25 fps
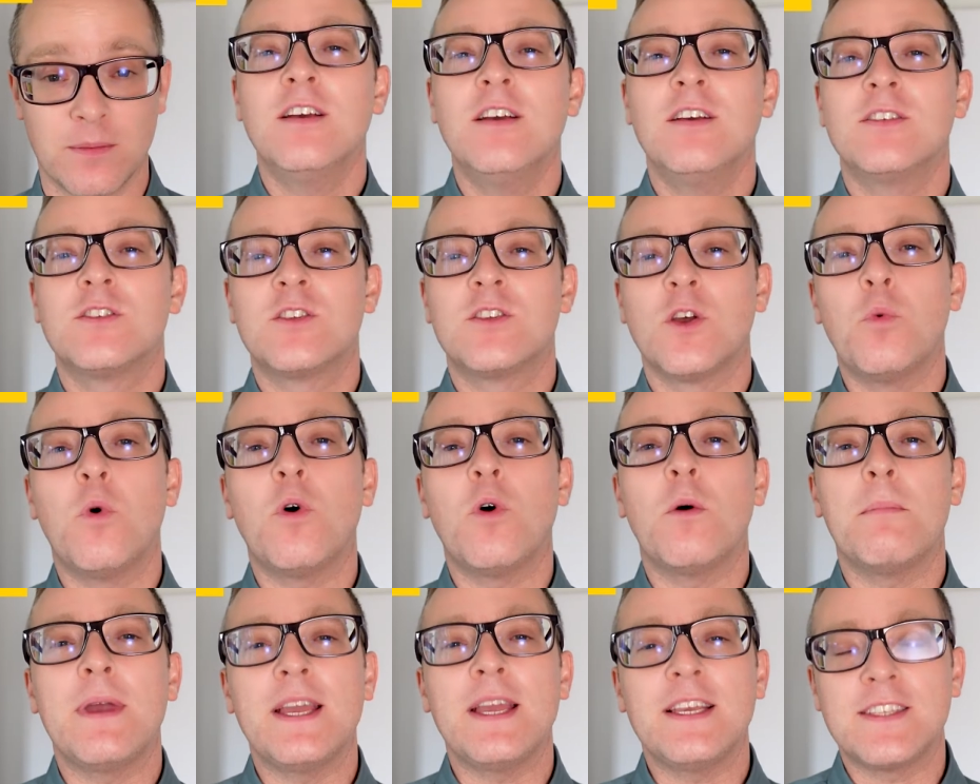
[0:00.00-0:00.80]
So
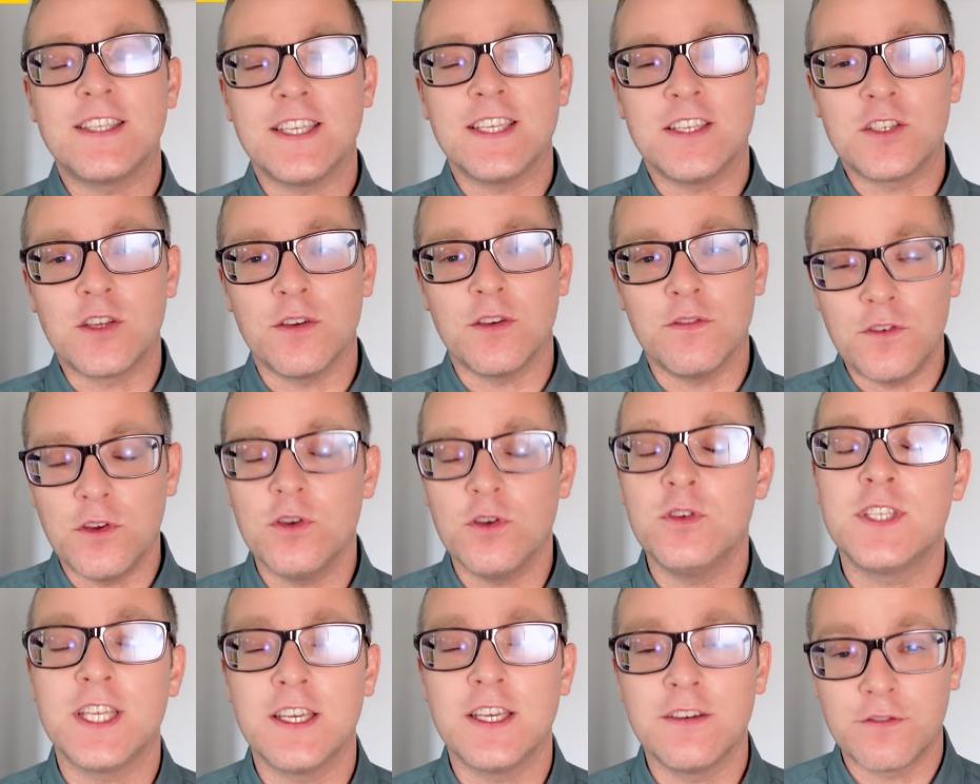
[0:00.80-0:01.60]
what makes this
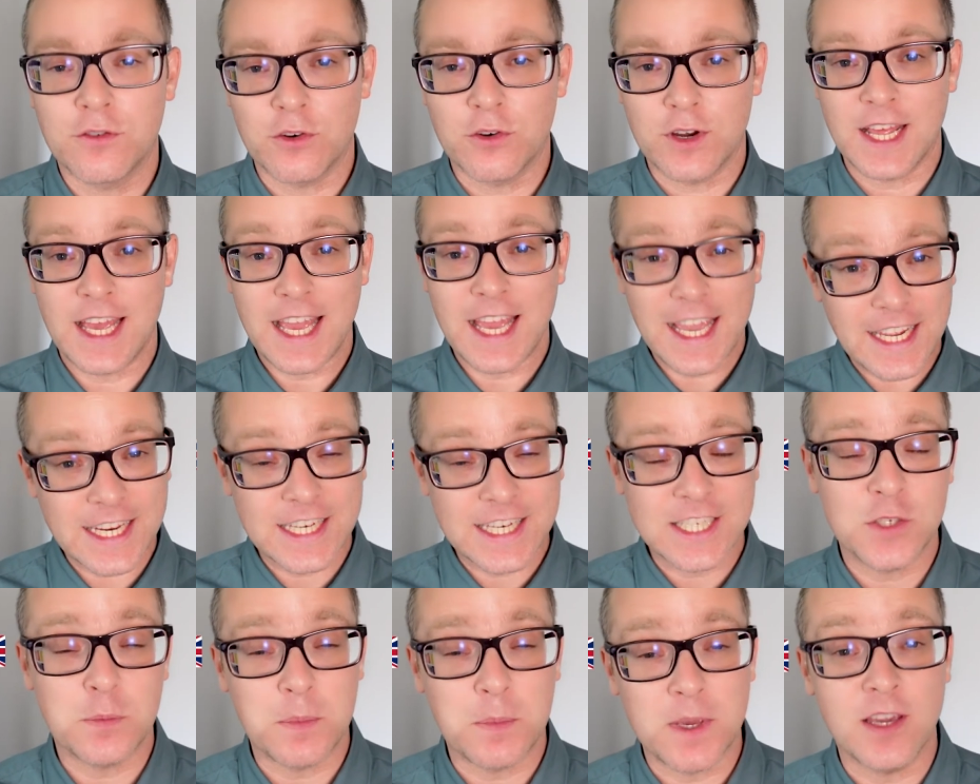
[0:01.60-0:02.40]
confusing for an
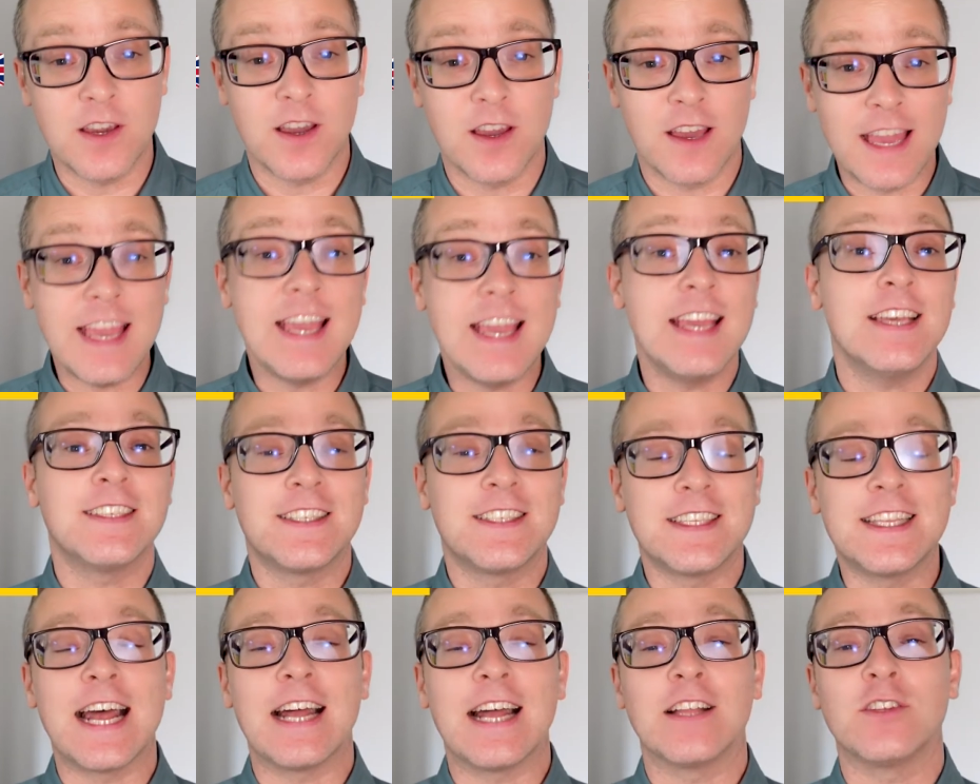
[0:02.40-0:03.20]
English speaker
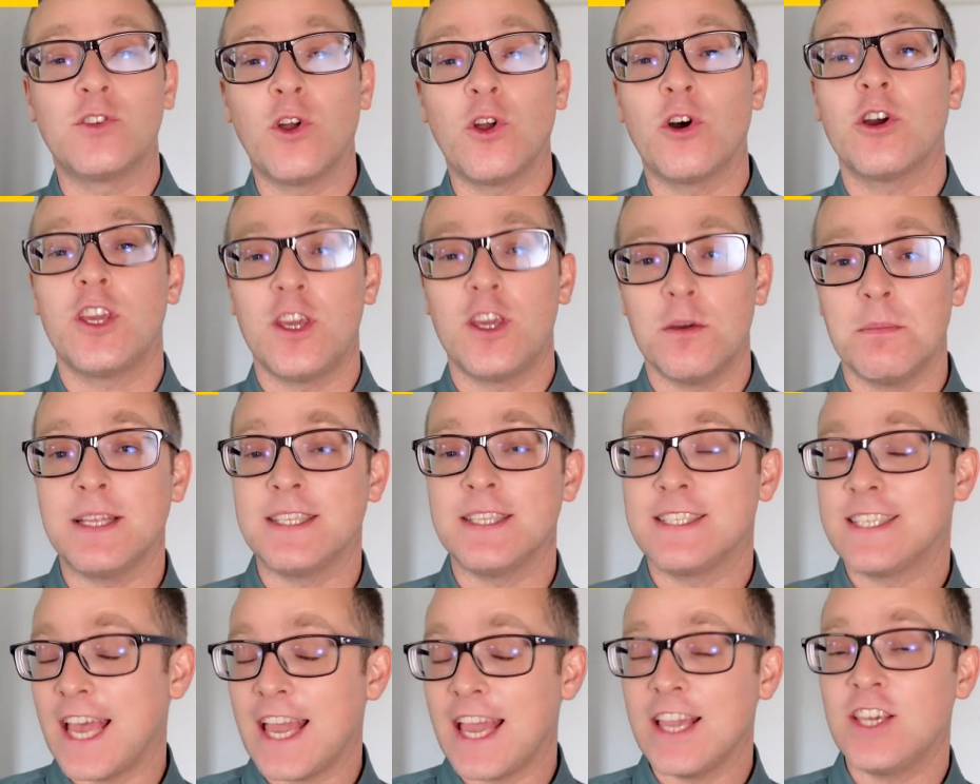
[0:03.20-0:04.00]
is that
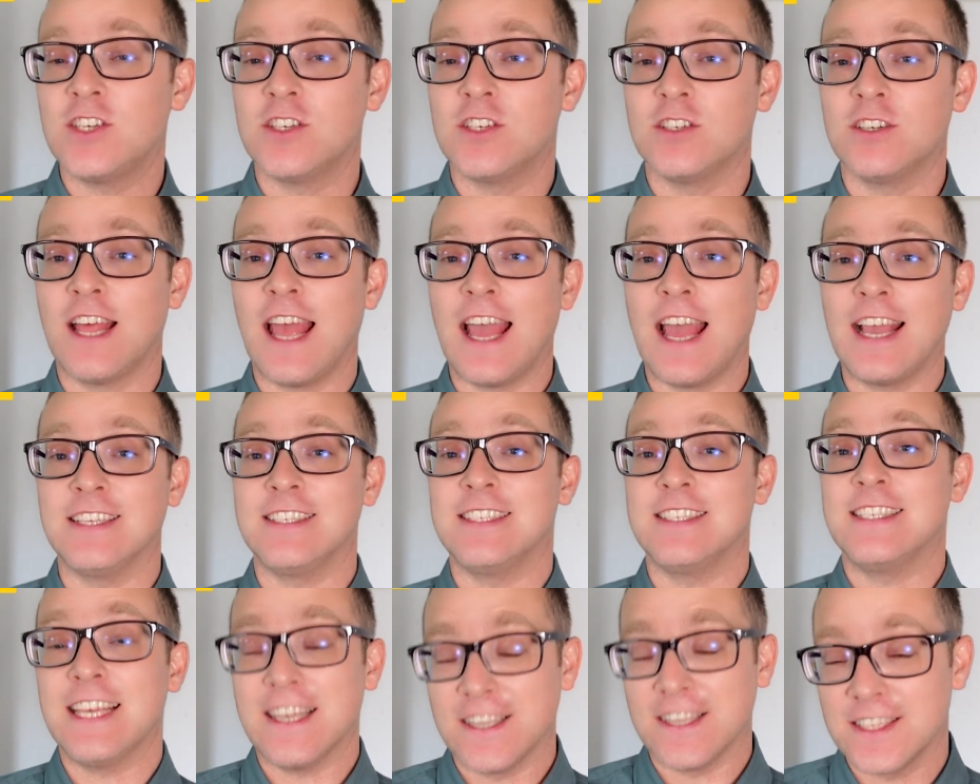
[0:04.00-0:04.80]
documentation
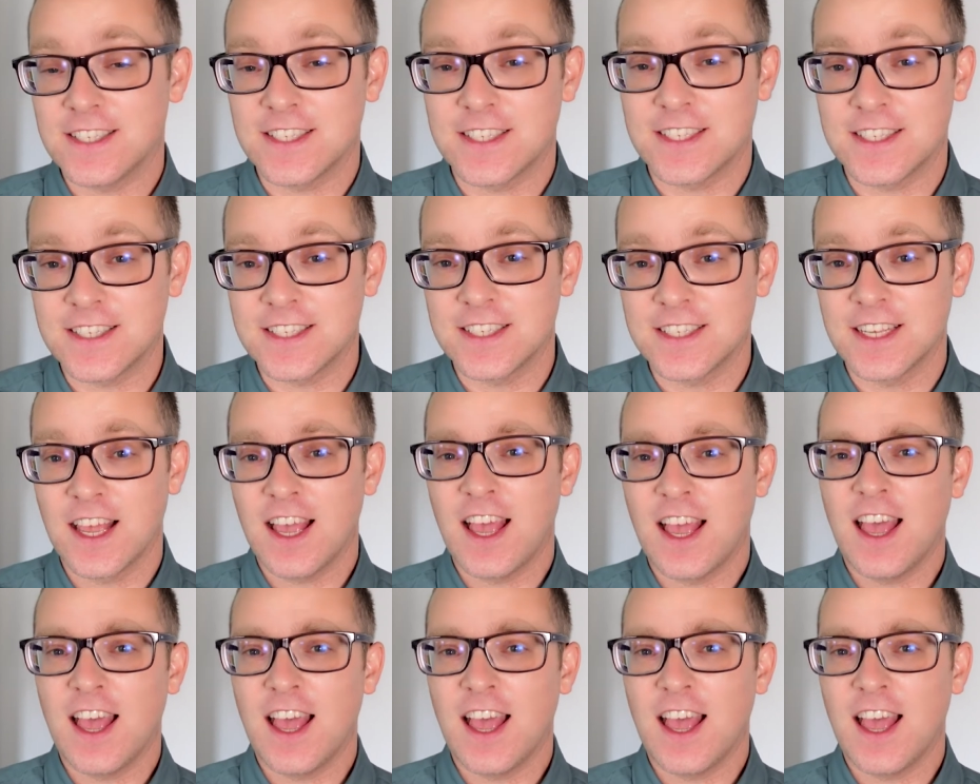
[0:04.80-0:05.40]
exists.